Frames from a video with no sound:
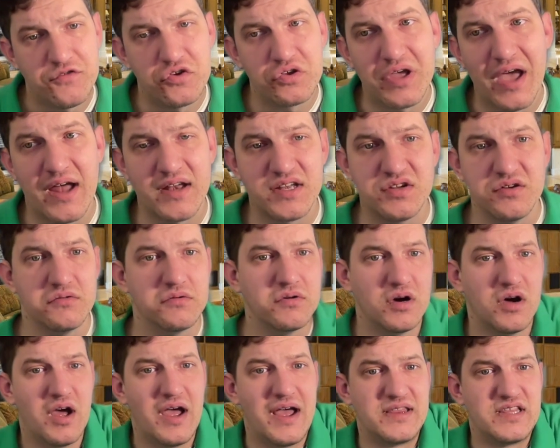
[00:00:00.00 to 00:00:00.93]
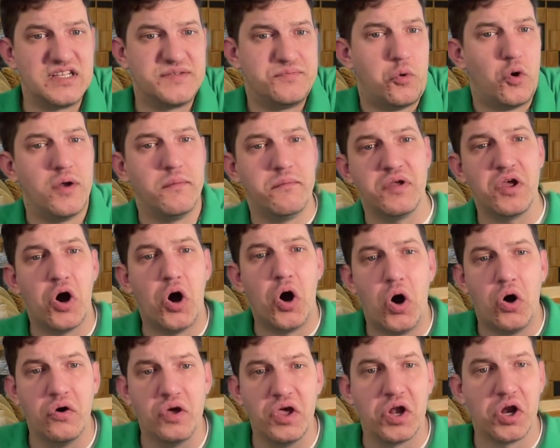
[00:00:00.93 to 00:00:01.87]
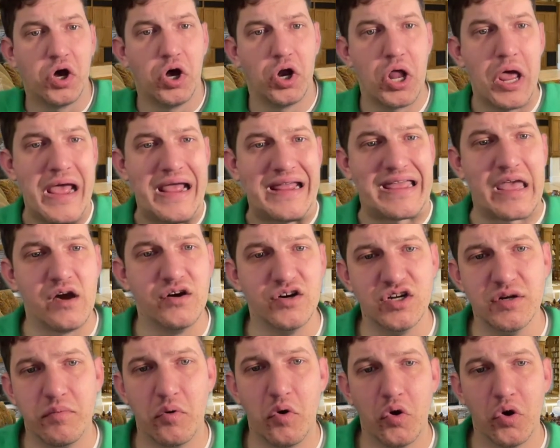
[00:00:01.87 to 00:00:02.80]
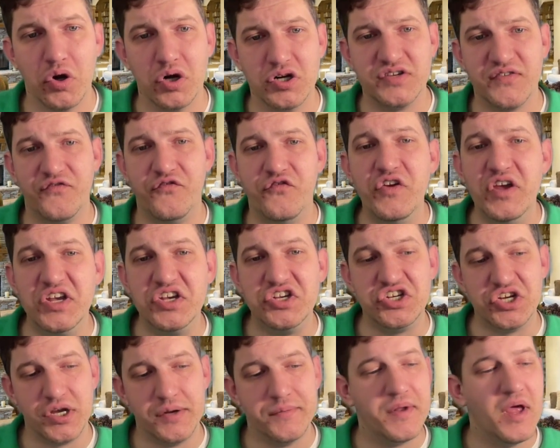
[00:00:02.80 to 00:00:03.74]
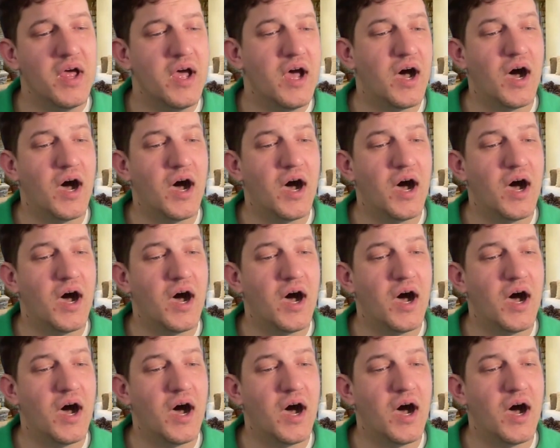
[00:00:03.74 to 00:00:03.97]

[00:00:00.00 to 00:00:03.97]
You got to, at this point, be all in on Kalen DeBoer's vision,